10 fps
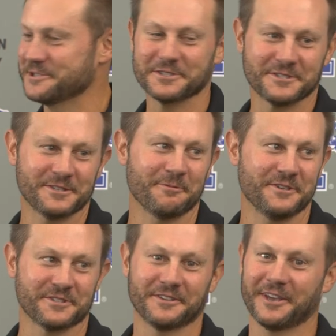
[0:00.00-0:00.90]
which some of
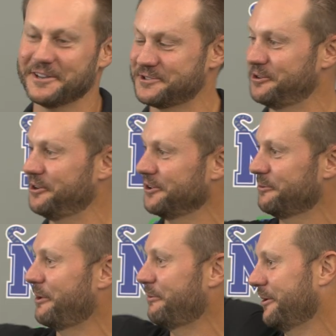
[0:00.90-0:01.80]
these guys are too young
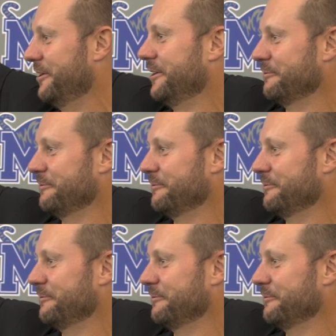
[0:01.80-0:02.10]
to remember.